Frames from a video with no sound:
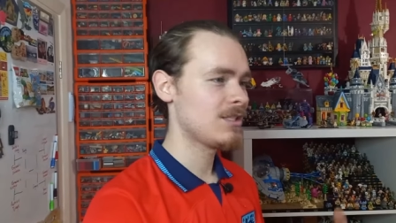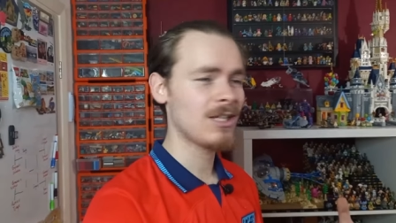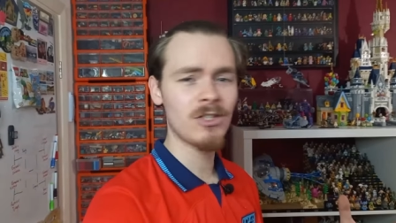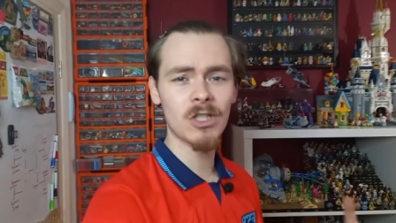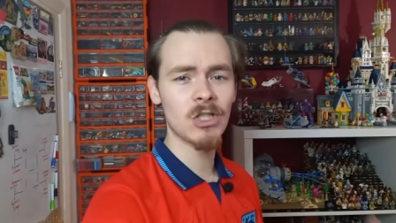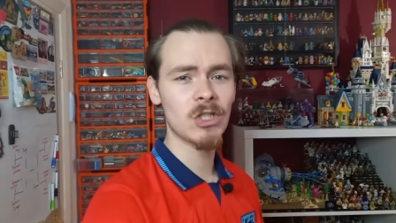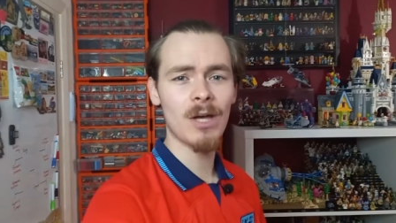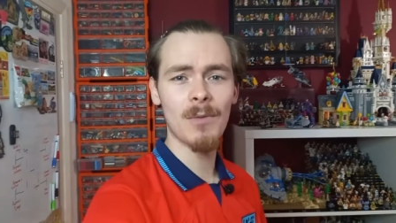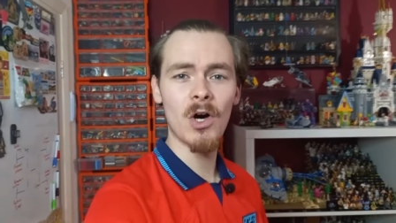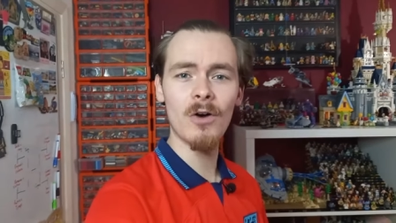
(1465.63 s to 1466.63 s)
such as
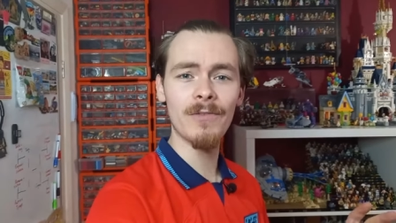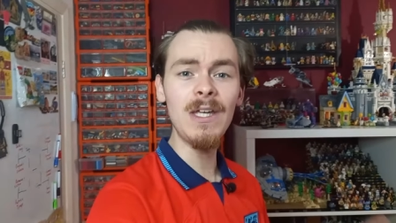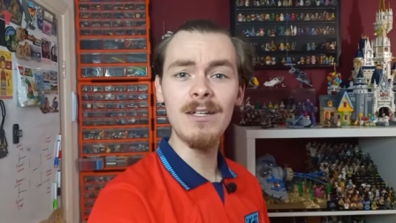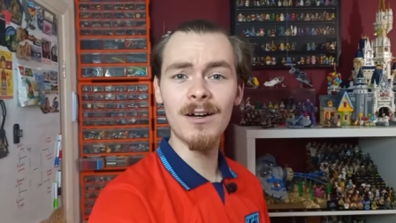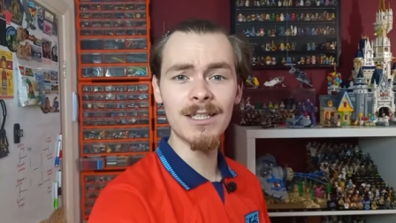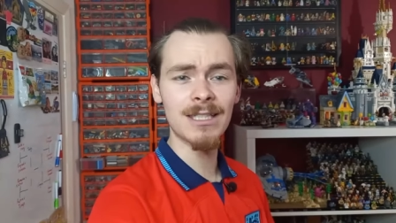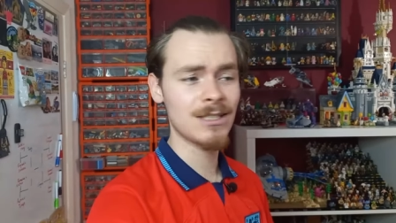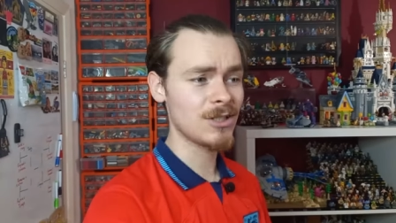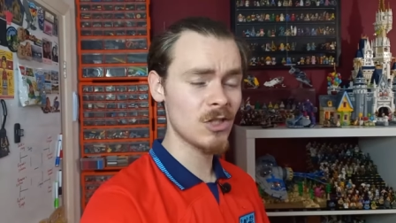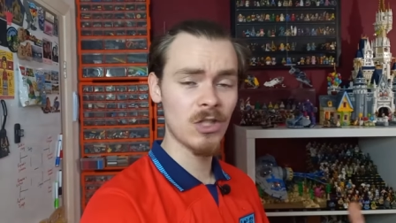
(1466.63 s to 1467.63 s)
some of the Night
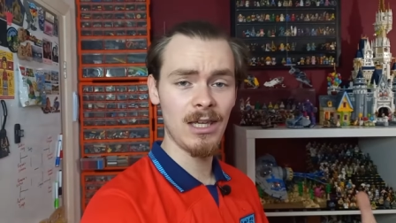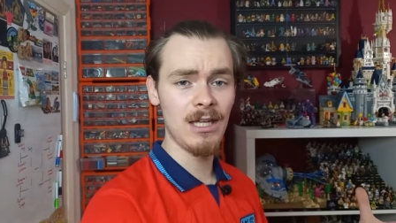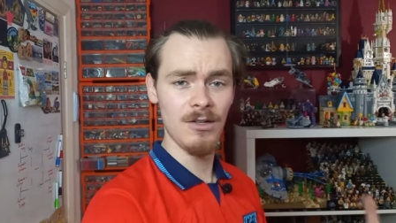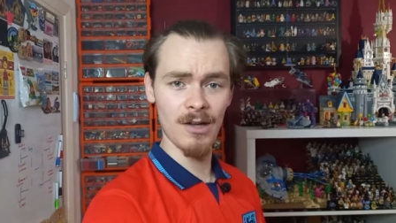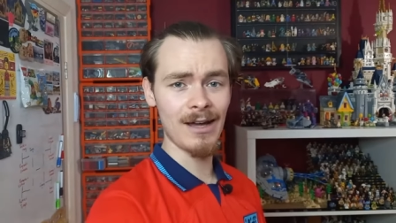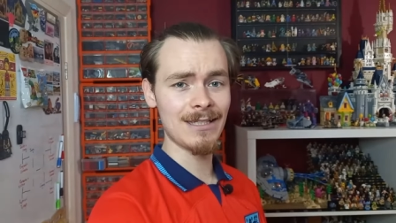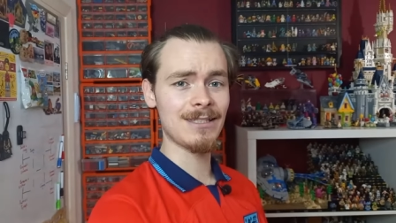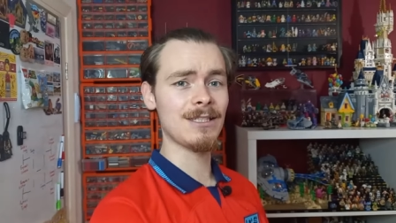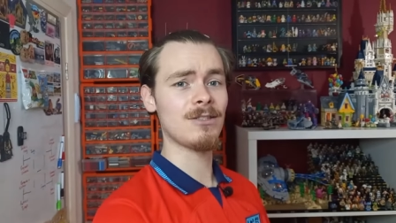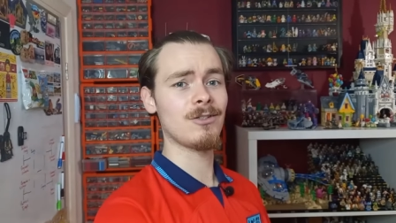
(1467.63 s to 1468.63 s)
Sisters, the Night
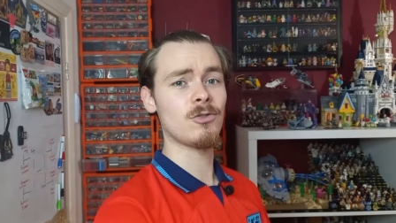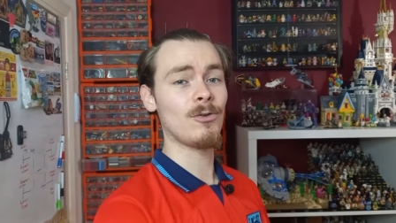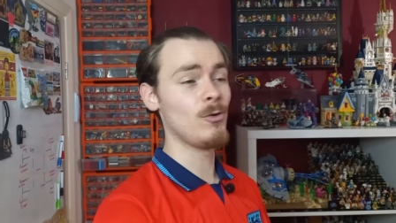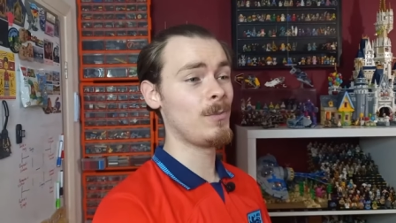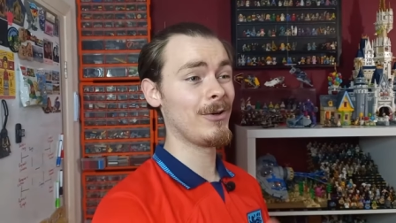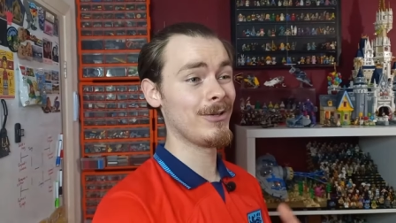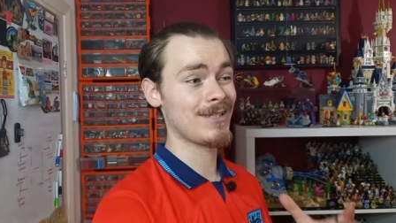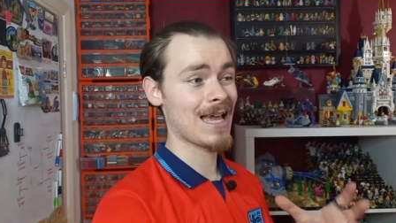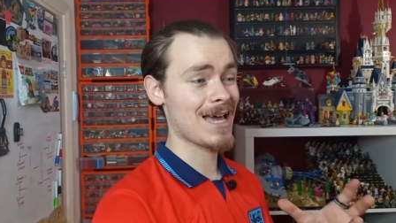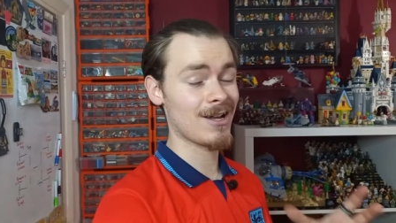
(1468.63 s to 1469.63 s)
Sister
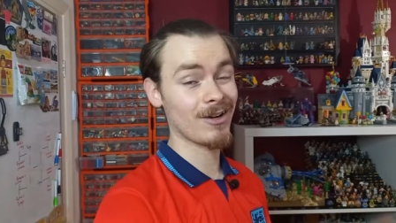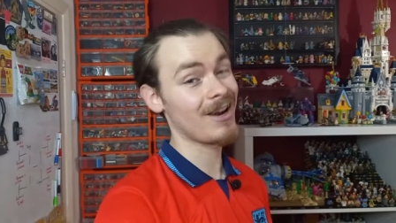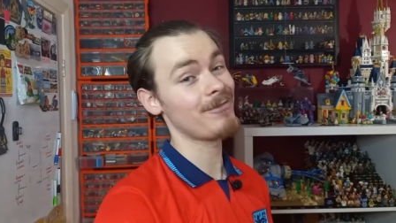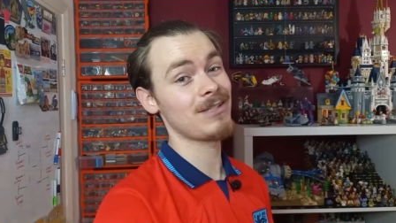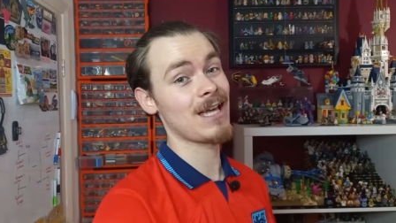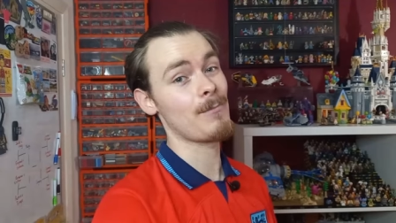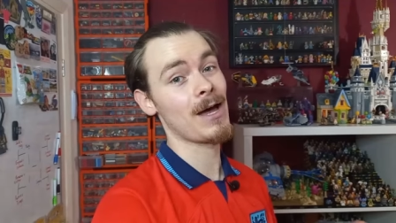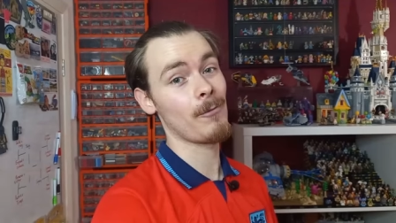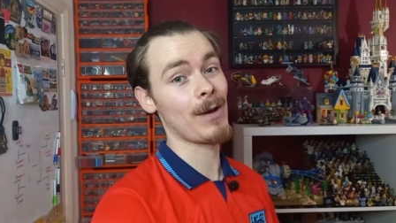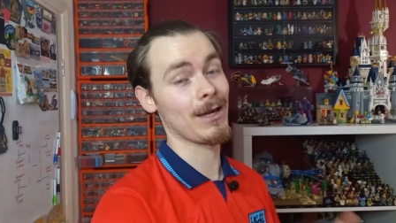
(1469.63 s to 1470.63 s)
Troopers, and I'd love to get a
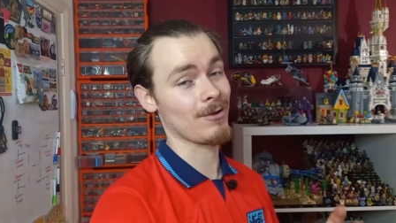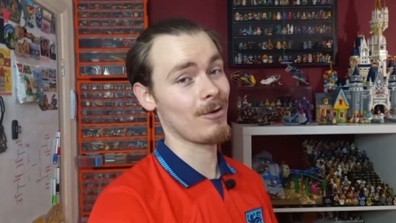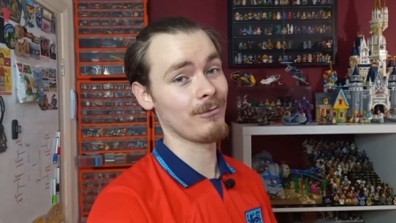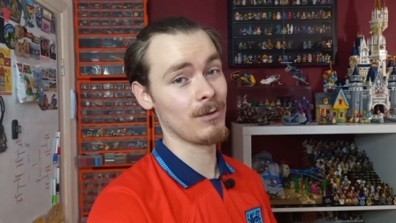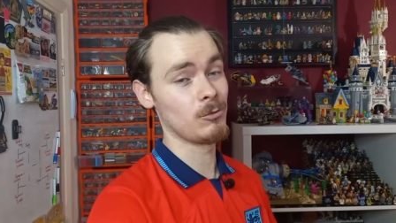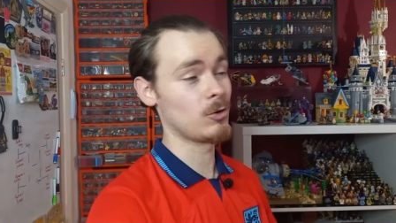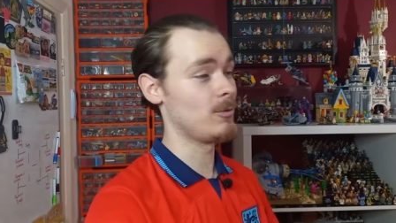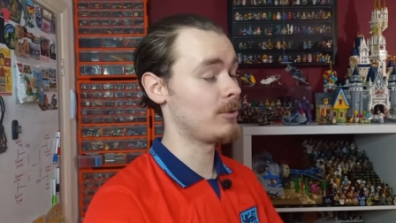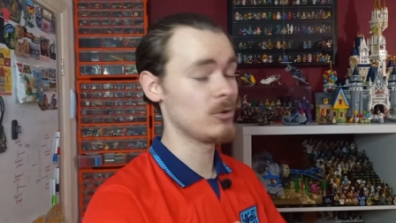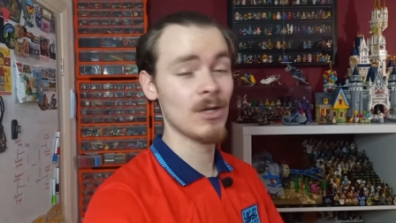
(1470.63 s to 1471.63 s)
battle pack of them
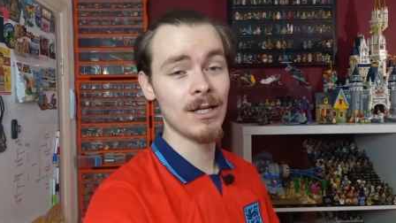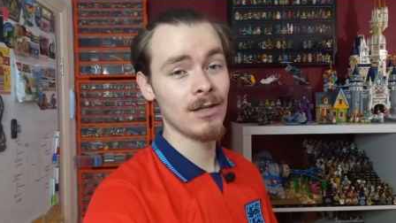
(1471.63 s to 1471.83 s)
Troopers.